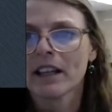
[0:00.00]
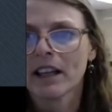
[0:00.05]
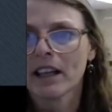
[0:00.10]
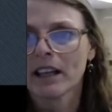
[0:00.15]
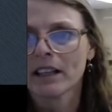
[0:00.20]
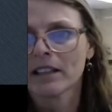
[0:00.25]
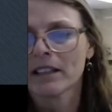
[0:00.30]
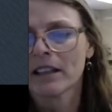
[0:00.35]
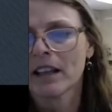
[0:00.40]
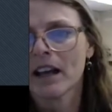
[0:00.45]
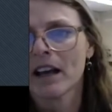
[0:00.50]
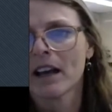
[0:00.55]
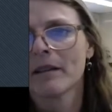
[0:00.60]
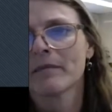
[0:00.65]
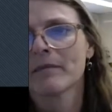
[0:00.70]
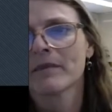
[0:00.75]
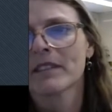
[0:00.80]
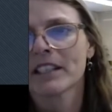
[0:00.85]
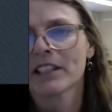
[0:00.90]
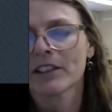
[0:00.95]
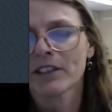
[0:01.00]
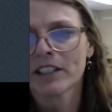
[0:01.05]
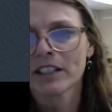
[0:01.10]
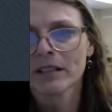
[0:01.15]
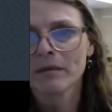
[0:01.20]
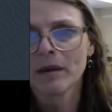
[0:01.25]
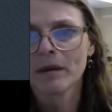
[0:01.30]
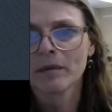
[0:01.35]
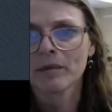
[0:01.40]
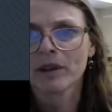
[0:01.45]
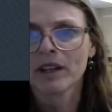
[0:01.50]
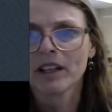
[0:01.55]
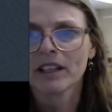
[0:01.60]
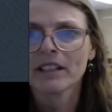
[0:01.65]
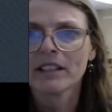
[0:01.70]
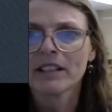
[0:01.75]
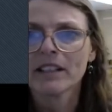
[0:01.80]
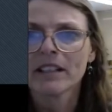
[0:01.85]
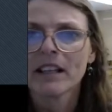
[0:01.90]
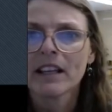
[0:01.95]
and serous
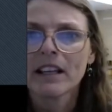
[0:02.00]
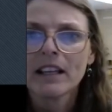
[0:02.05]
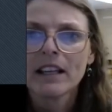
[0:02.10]
membranes.